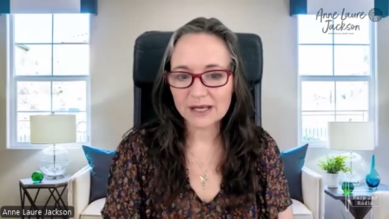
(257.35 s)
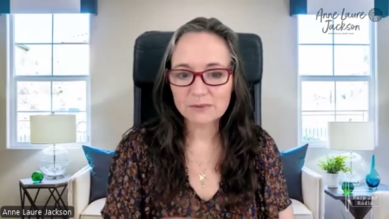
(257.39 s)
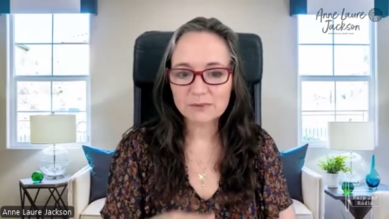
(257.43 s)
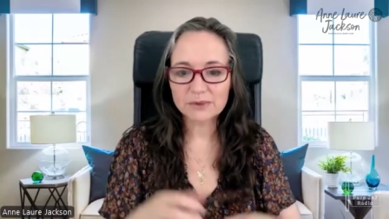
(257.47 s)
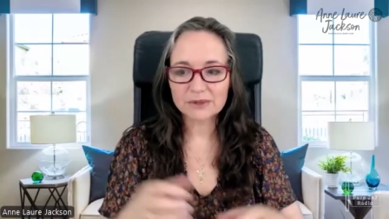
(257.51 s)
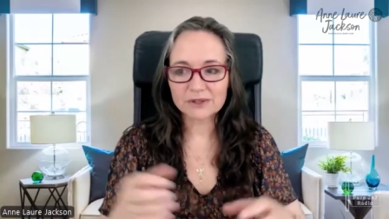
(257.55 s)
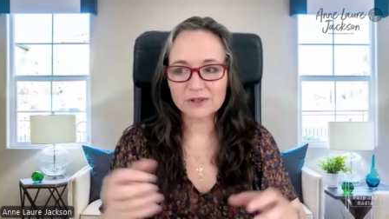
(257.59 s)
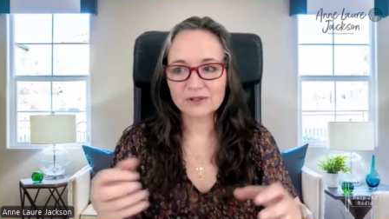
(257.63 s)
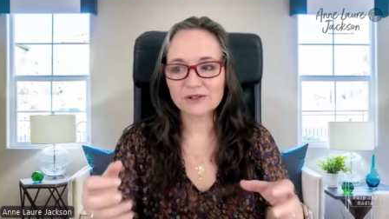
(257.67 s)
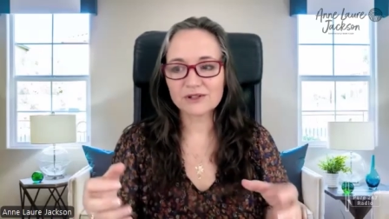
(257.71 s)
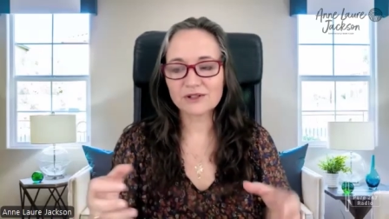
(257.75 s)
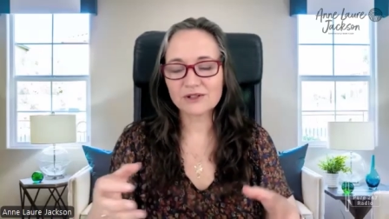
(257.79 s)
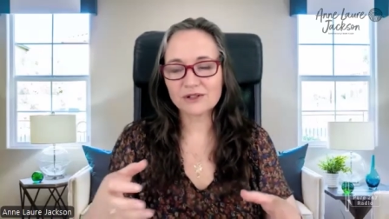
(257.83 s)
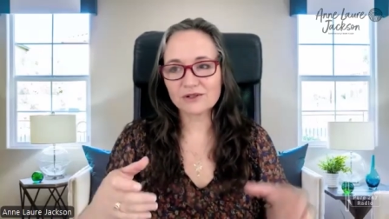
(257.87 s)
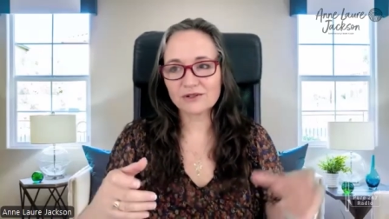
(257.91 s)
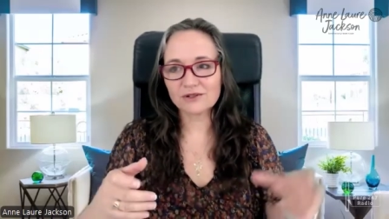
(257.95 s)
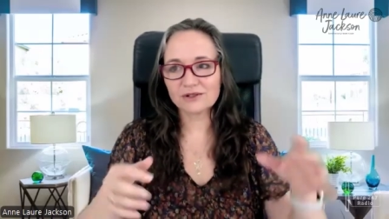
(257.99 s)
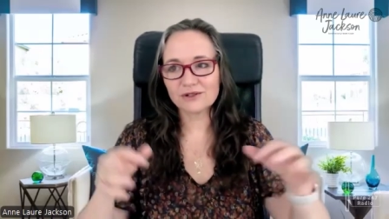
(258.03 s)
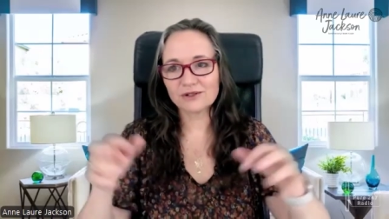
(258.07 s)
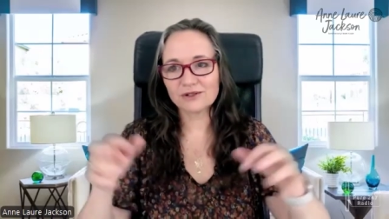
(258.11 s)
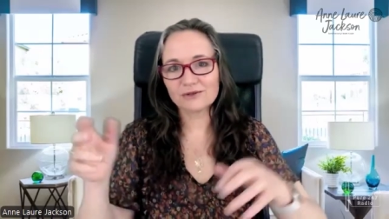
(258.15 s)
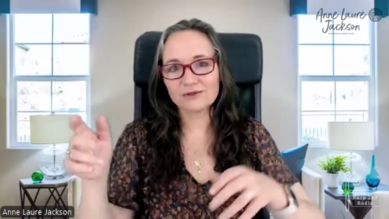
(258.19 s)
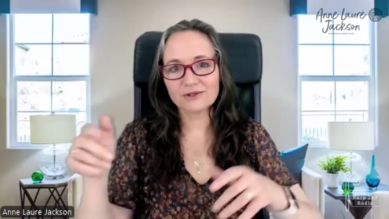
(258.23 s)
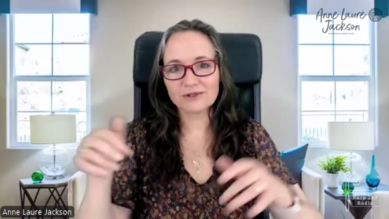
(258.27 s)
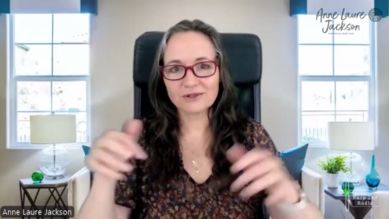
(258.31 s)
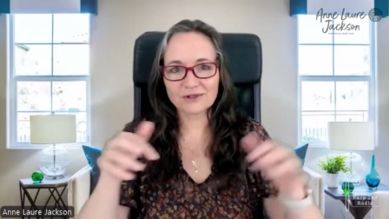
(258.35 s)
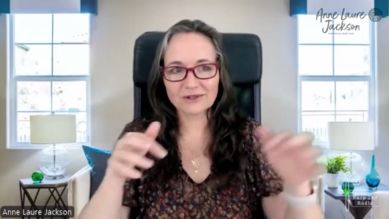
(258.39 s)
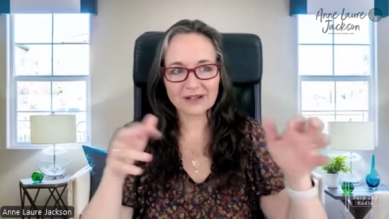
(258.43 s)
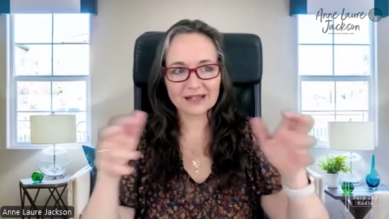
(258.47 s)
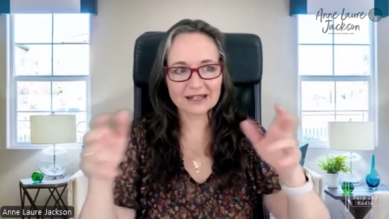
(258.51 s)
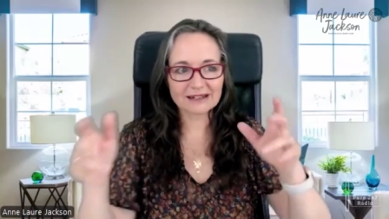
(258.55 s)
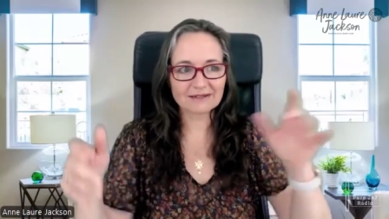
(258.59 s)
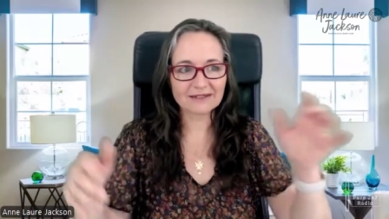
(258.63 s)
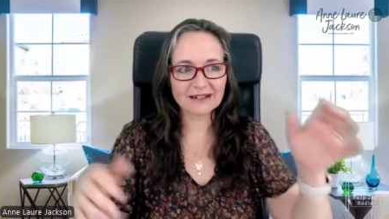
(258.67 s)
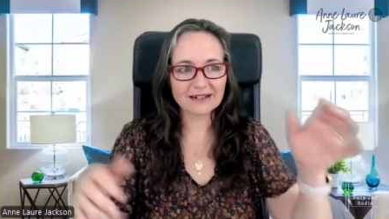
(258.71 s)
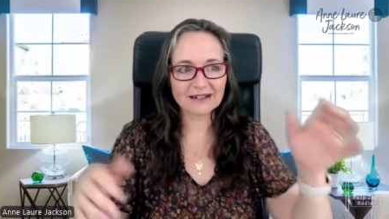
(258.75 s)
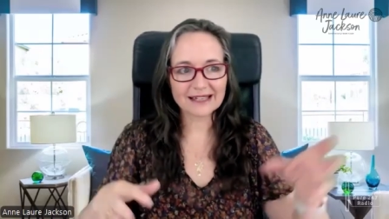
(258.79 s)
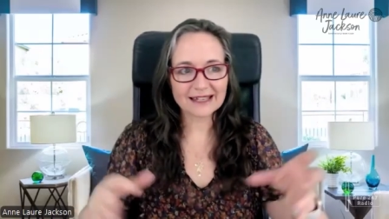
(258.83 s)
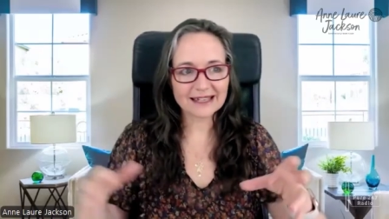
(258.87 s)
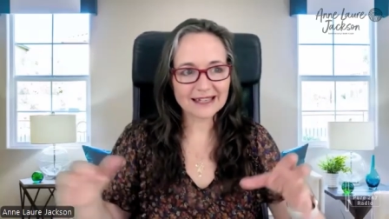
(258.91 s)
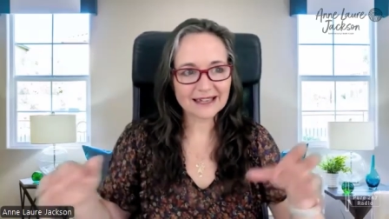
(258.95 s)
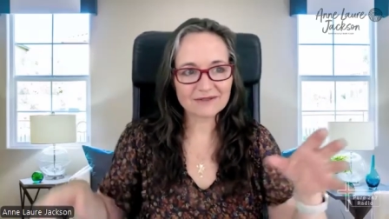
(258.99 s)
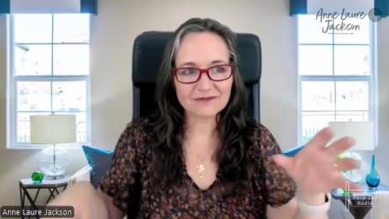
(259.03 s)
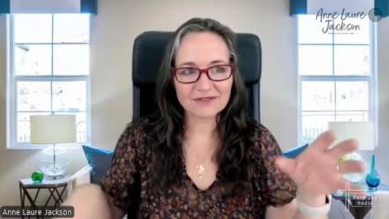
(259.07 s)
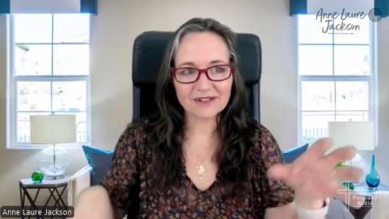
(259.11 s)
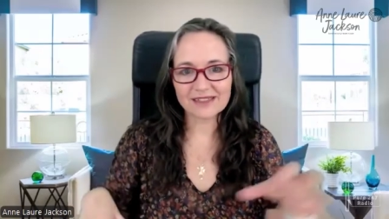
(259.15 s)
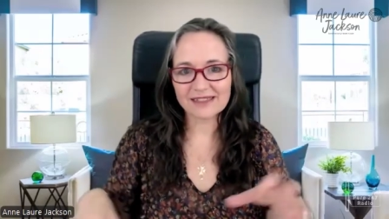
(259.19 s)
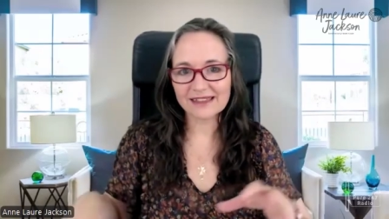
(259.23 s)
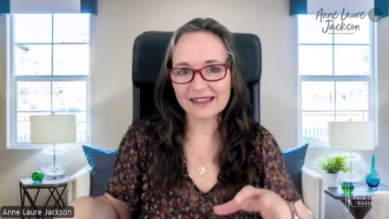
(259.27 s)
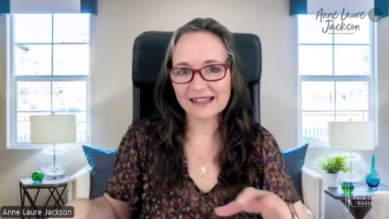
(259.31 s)
but you kind of like
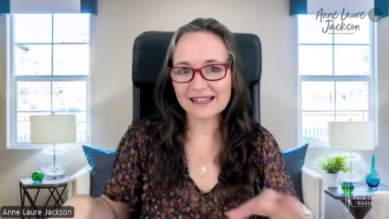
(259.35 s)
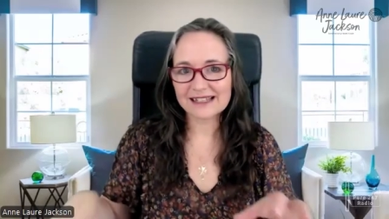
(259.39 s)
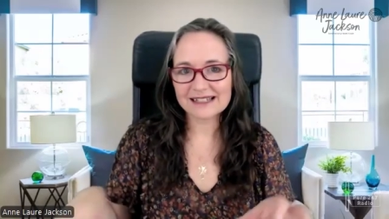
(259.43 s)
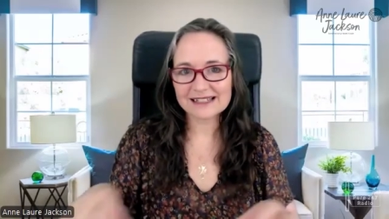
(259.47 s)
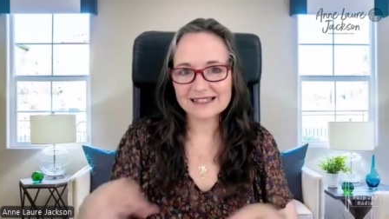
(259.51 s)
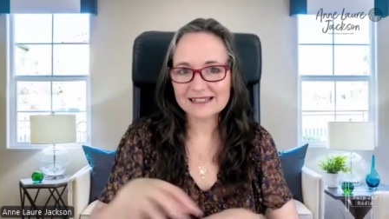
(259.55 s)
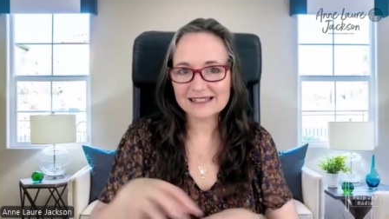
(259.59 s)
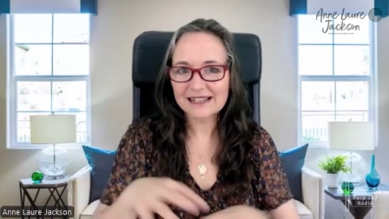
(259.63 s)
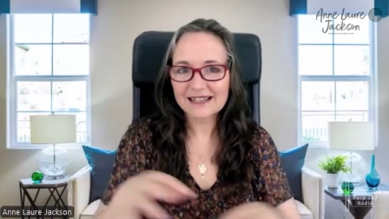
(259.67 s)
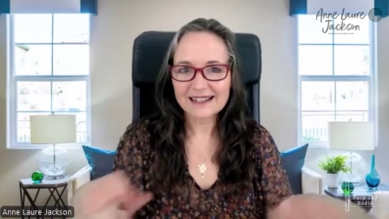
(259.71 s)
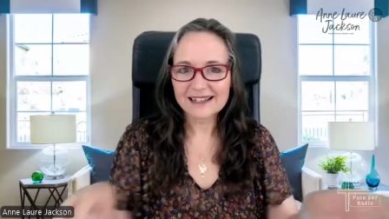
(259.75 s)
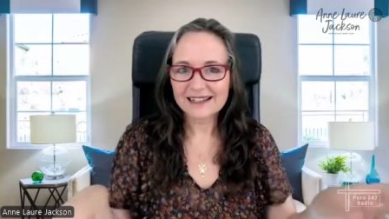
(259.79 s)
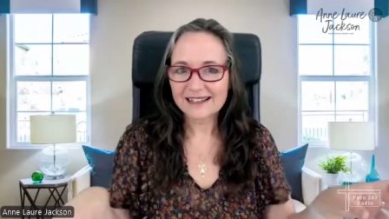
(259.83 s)
everything is,